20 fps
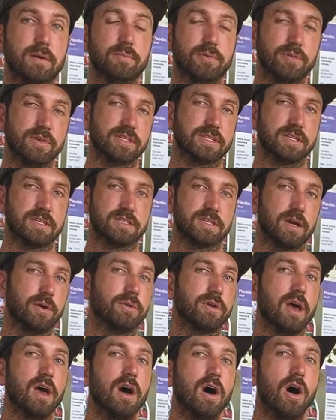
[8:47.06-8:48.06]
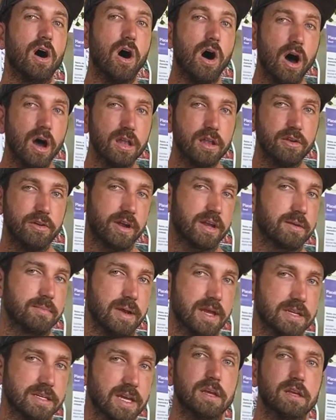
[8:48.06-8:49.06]
a barista. So I would highly
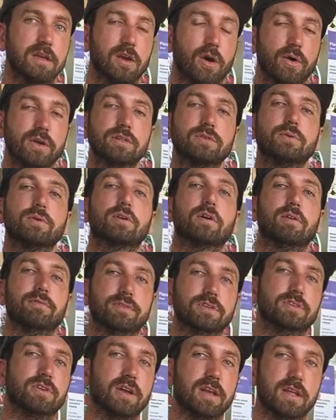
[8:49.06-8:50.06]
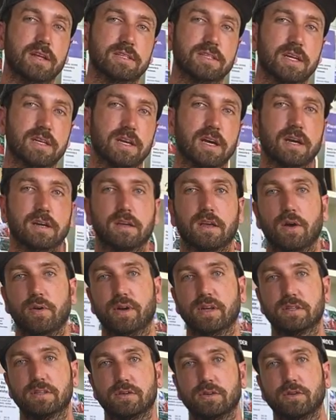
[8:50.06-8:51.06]
recommend going to a coffee training center,
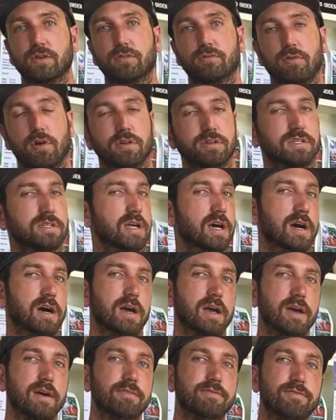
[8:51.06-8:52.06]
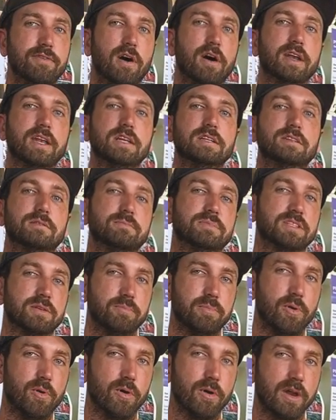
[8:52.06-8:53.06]
going to your roaster, finding some
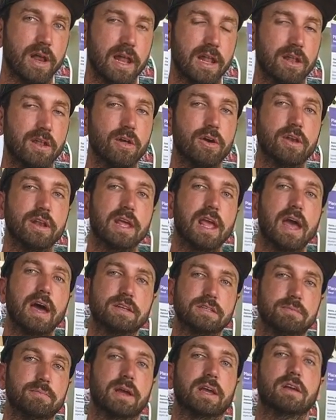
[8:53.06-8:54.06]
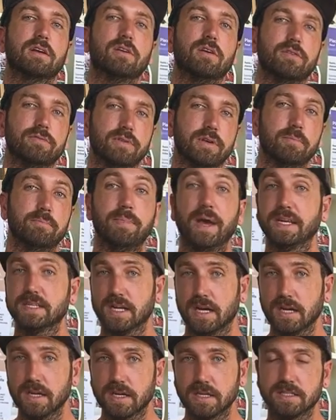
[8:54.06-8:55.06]
support and learning how to make coffee
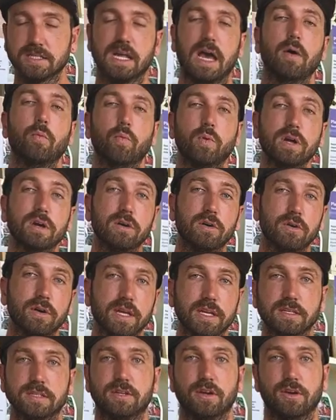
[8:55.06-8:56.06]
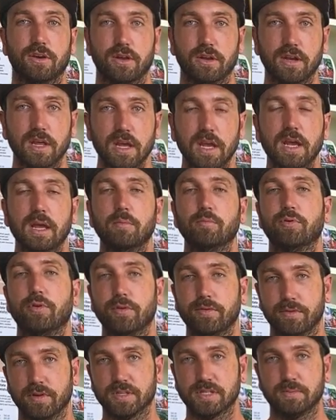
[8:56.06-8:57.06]
better, because that will in turn
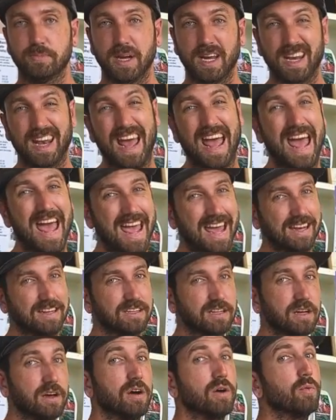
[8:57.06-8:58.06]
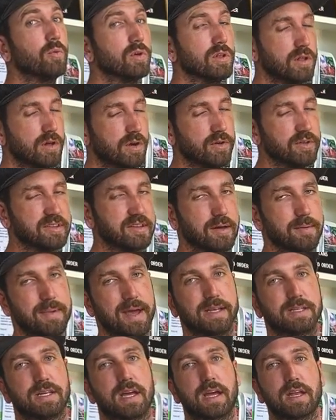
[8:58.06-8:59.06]
improve your speed and will also
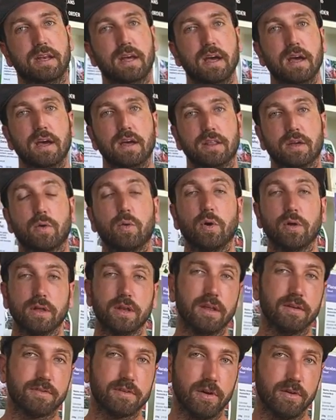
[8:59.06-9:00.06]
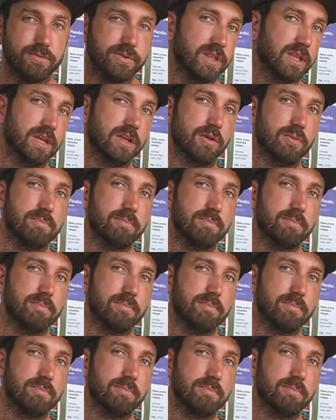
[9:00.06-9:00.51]
maintain the quality of coffee that you're